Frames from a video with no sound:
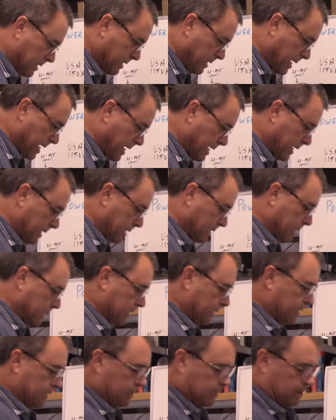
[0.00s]

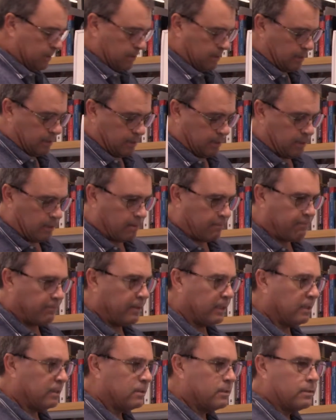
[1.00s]
dangling or getting your
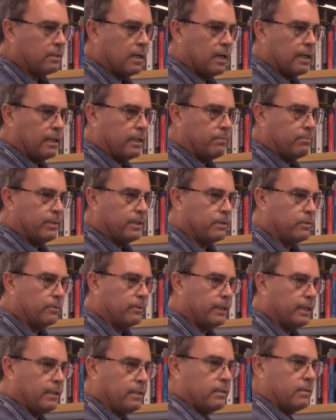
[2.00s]
fingers caught in
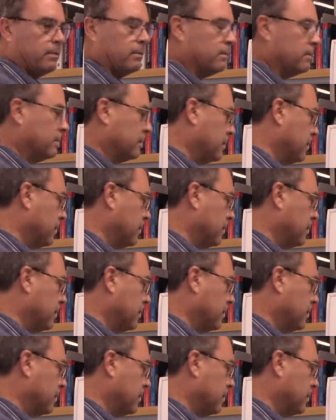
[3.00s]
between a